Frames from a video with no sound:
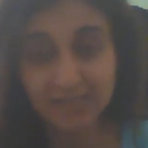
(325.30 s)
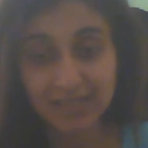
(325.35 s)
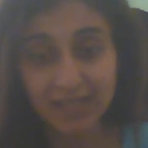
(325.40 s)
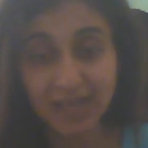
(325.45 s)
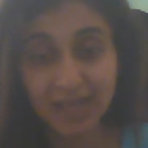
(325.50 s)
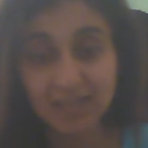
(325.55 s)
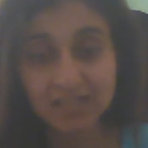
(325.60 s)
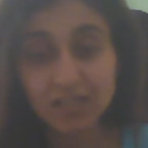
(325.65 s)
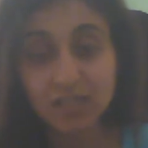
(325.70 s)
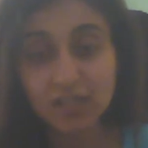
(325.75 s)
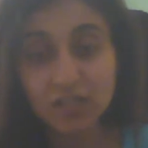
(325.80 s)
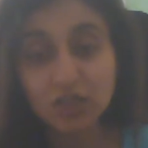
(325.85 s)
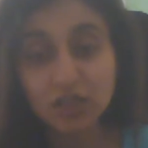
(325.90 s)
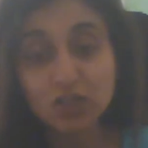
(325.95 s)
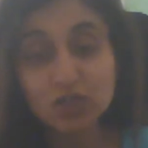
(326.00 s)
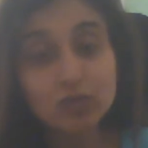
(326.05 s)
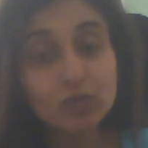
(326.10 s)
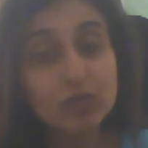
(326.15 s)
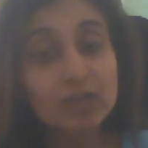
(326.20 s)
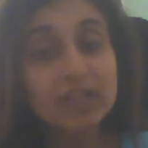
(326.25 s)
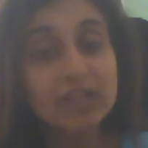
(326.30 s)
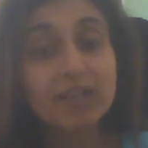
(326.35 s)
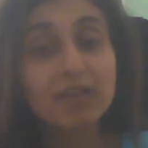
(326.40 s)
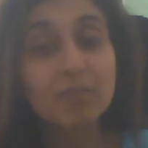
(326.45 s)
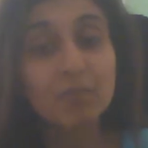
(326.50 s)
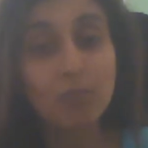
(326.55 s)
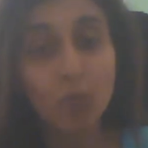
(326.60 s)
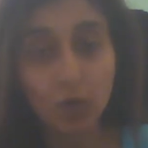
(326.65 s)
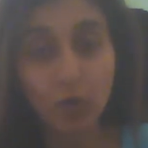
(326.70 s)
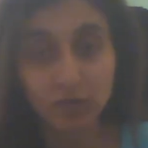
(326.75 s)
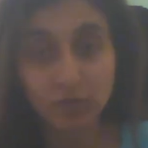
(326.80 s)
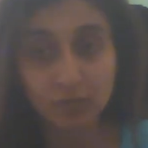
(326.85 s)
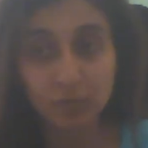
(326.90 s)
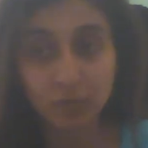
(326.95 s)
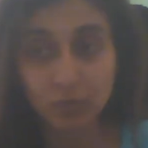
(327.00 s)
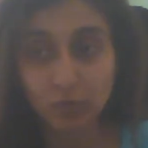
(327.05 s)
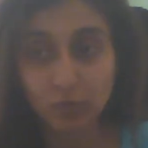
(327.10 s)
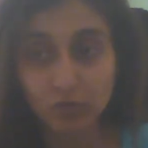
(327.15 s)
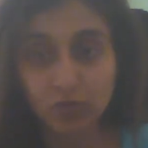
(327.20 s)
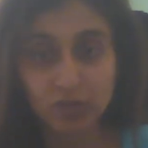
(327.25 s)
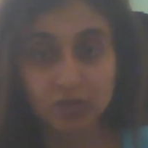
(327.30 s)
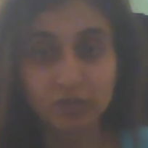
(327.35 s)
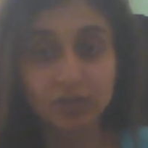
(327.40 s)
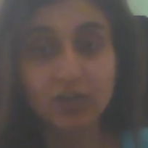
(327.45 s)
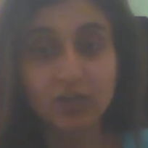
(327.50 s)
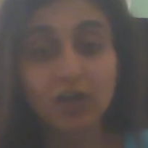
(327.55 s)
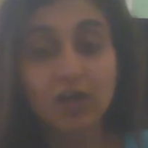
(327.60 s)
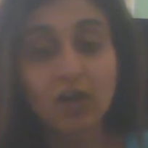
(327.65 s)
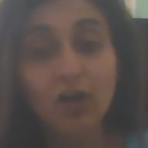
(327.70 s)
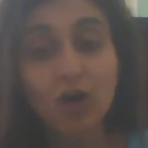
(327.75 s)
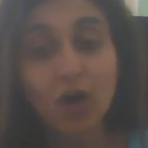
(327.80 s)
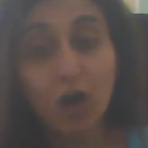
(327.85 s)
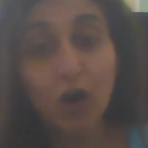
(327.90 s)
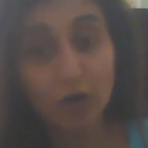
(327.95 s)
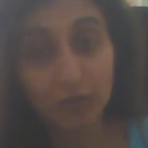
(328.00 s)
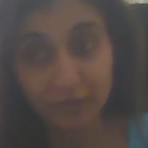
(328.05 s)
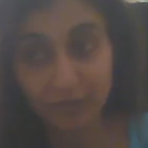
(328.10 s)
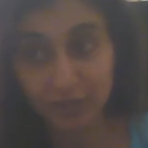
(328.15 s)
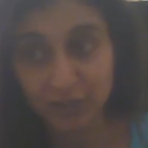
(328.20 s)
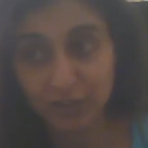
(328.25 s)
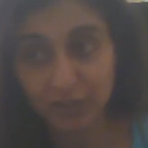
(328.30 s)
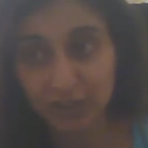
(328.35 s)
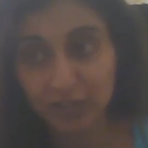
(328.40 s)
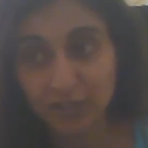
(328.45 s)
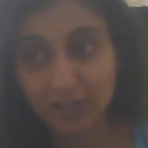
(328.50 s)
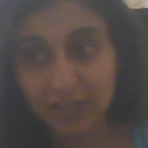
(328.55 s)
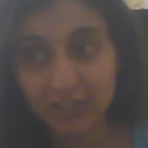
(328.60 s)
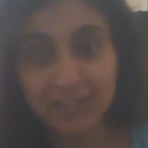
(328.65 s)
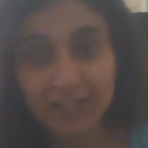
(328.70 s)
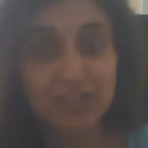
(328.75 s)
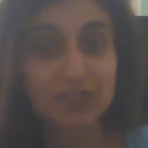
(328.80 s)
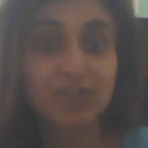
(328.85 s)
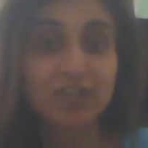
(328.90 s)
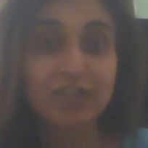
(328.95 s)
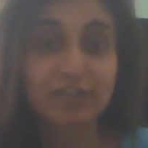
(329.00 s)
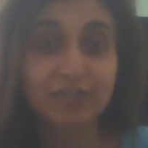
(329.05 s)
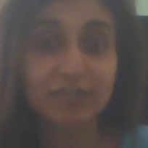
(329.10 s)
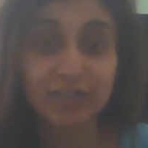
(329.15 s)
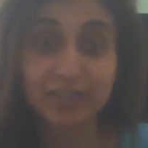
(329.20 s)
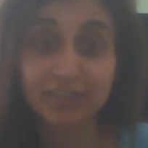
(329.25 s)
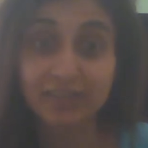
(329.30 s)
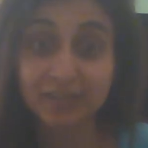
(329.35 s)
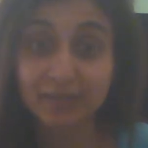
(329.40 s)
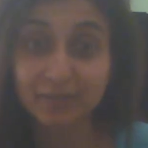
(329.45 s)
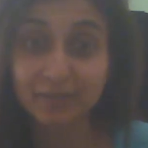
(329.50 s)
as an acutely important portion of it. Let's read further.